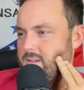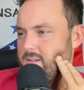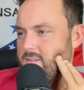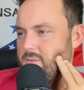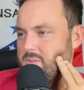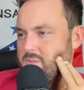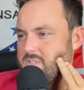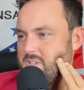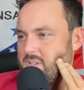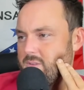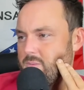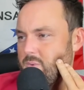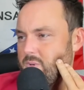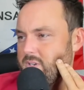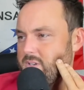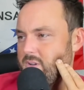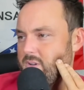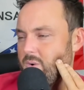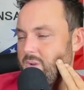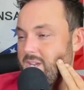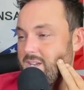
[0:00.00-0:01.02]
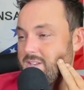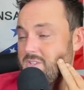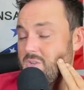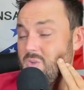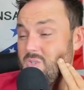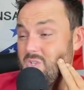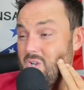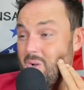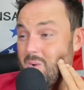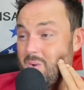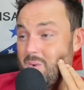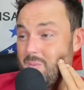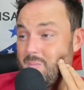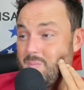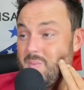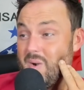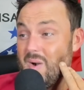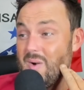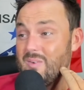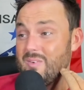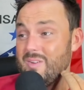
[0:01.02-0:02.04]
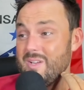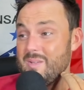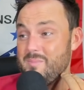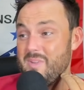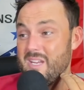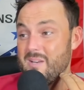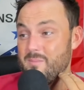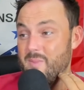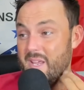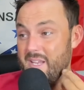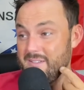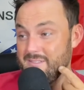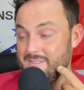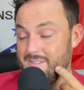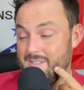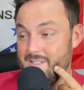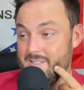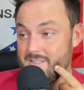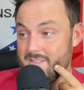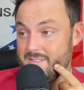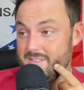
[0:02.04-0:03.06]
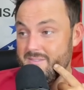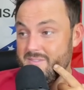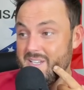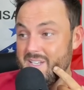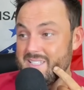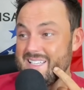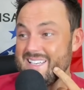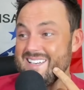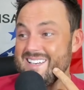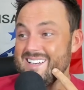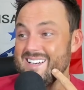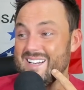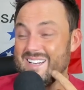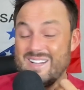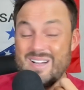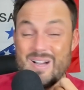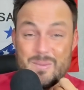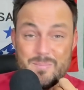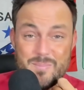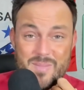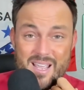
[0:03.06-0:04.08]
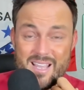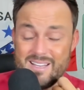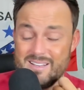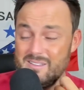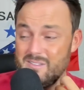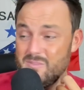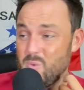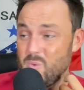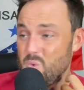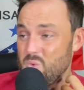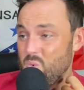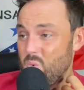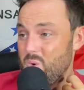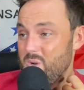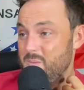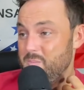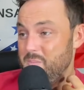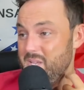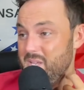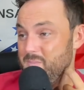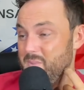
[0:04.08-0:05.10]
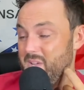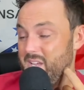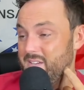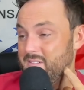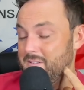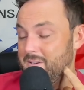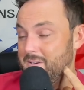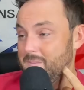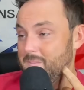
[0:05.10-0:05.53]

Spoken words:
what's the other one? Oh, yeah, Utah barely beat Baylor. In fact, they needed a comeback in the fourth quarter to beat Baylor.